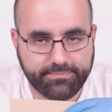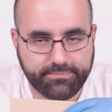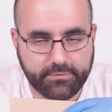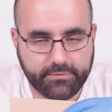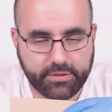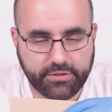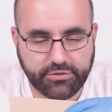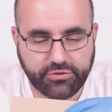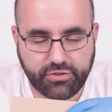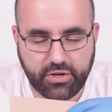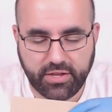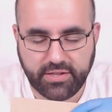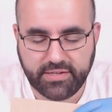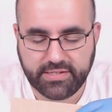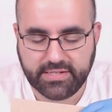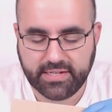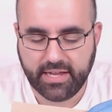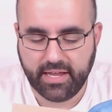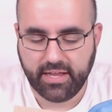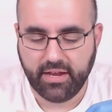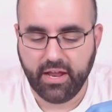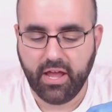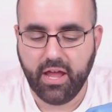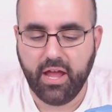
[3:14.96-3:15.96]
Let's try this
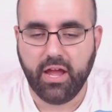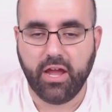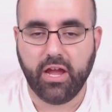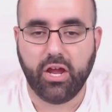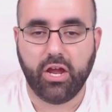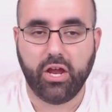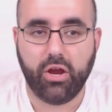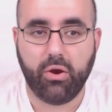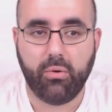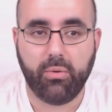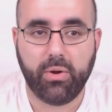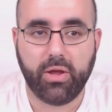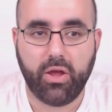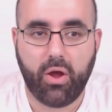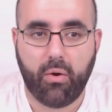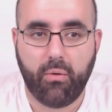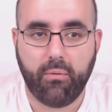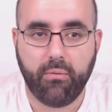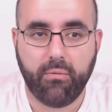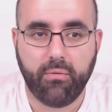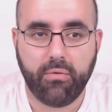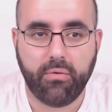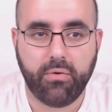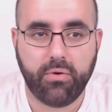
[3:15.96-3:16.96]
again. Here we go.
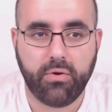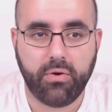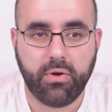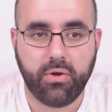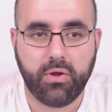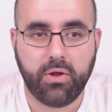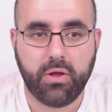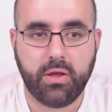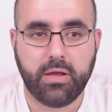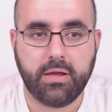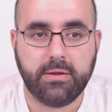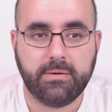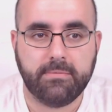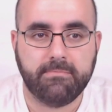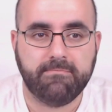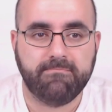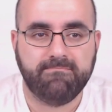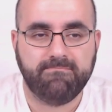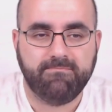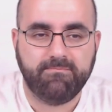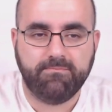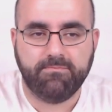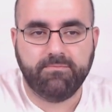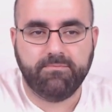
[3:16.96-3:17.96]

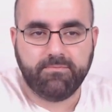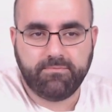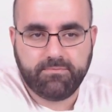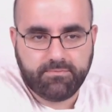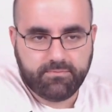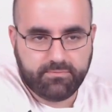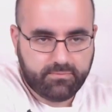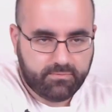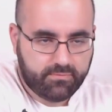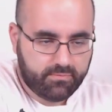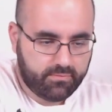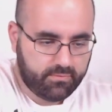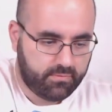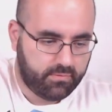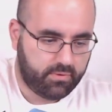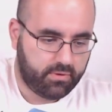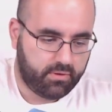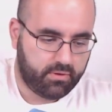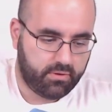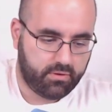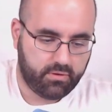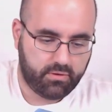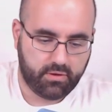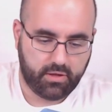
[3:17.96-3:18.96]

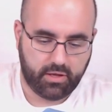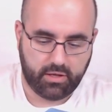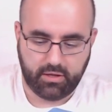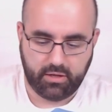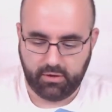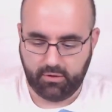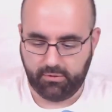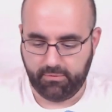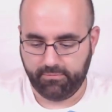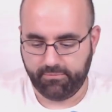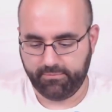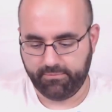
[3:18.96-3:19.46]
Thank you.